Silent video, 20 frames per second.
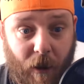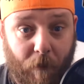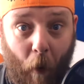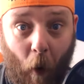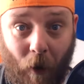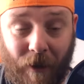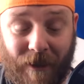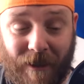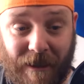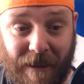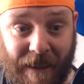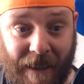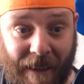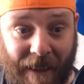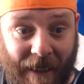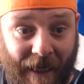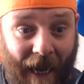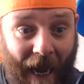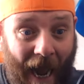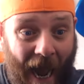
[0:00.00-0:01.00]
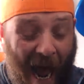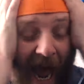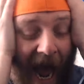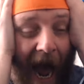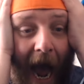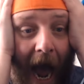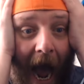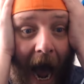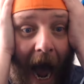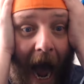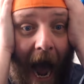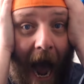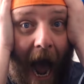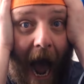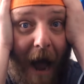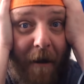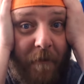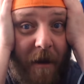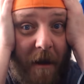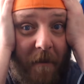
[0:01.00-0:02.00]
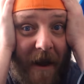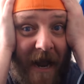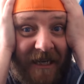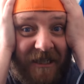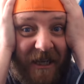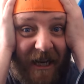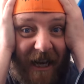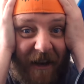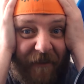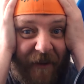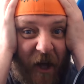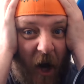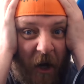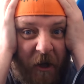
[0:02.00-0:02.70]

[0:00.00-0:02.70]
the postie. Maybe he's delivered the